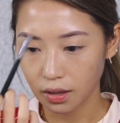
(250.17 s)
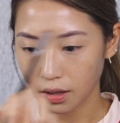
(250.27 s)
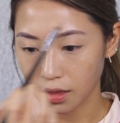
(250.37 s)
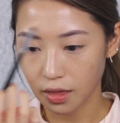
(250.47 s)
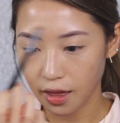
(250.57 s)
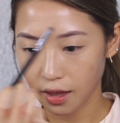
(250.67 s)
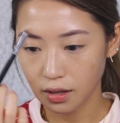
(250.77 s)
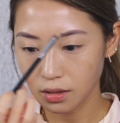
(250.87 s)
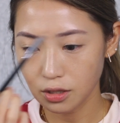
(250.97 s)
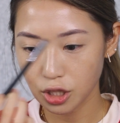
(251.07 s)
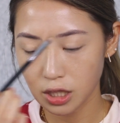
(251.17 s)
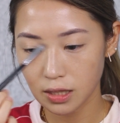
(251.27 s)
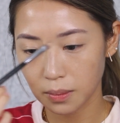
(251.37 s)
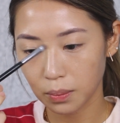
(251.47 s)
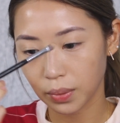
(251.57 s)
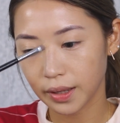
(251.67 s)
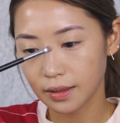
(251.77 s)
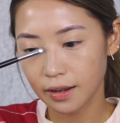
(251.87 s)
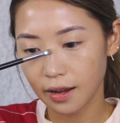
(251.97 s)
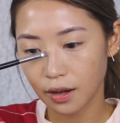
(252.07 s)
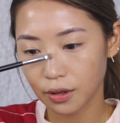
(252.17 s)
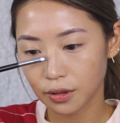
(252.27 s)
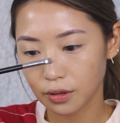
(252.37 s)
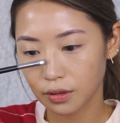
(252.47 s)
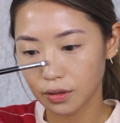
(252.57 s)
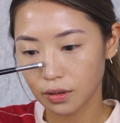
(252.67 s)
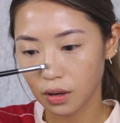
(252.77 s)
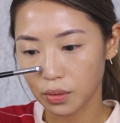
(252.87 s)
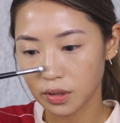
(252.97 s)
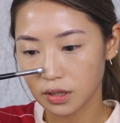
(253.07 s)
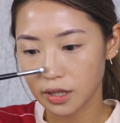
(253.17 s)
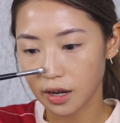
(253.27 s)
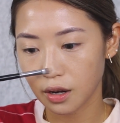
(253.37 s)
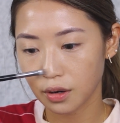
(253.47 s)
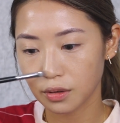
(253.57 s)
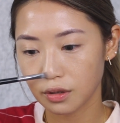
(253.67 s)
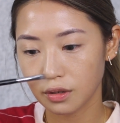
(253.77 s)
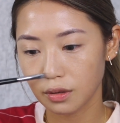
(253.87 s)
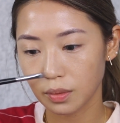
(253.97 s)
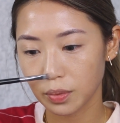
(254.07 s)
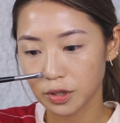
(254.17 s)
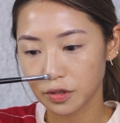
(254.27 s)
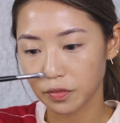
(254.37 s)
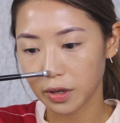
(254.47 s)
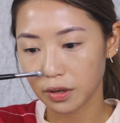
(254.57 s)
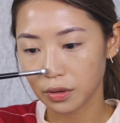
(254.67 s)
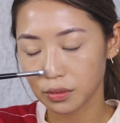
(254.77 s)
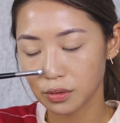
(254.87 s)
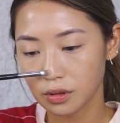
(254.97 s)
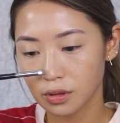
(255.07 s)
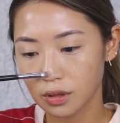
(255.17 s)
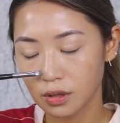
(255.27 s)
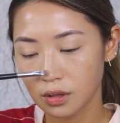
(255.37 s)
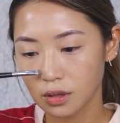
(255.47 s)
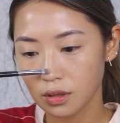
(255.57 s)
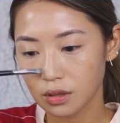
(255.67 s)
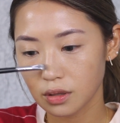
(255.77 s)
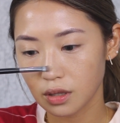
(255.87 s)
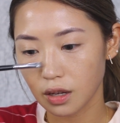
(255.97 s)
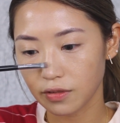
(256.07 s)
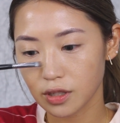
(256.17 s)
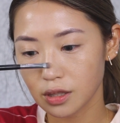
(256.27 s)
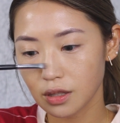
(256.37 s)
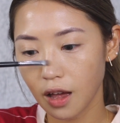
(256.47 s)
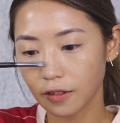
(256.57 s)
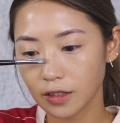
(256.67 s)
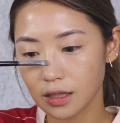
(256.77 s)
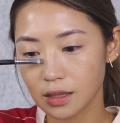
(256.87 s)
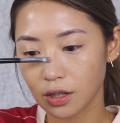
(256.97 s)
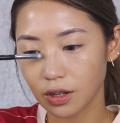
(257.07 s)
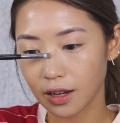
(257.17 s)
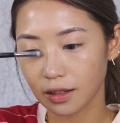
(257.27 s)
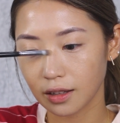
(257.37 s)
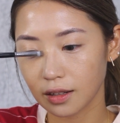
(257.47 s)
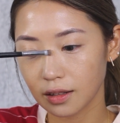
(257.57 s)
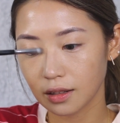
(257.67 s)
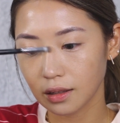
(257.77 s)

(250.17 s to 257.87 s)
And then just blend it out, going down the bridge of my nose to give a soft and subtle highlight.